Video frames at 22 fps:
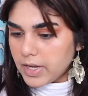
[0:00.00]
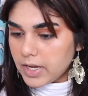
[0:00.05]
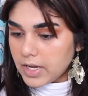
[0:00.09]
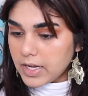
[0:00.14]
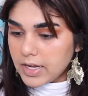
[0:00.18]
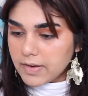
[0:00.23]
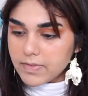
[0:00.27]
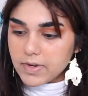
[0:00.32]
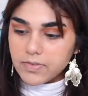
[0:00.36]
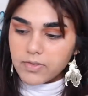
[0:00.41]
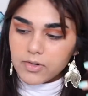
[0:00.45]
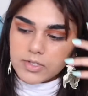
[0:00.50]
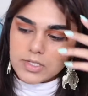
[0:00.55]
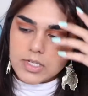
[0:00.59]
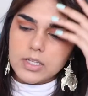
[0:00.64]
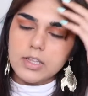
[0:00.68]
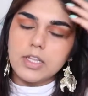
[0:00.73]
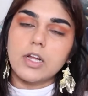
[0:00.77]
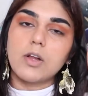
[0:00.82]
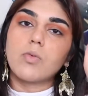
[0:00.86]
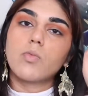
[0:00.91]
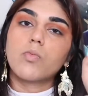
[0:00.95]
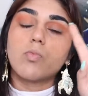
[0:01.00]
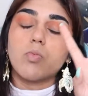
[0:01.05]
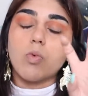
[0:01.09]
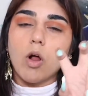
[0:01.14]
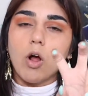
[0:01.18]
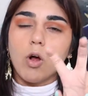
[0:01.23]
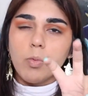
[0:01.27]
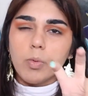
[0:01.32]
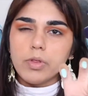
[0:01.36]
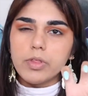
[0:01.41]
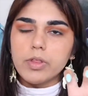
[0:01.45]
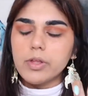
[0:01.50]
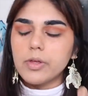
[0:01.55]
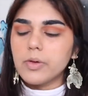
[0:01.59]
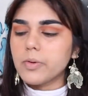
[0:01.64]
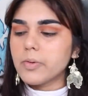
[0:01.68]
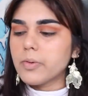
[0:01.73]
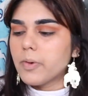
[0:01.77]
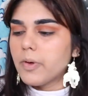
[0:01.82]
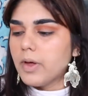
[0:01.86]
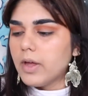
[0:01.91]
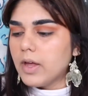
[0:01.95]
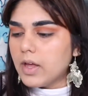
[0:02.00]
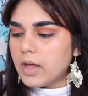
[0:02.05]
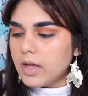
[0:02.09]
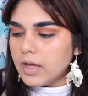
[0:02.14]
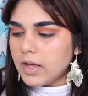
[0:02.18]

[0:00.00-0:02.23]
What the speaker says: even if there's nothing wrong with you.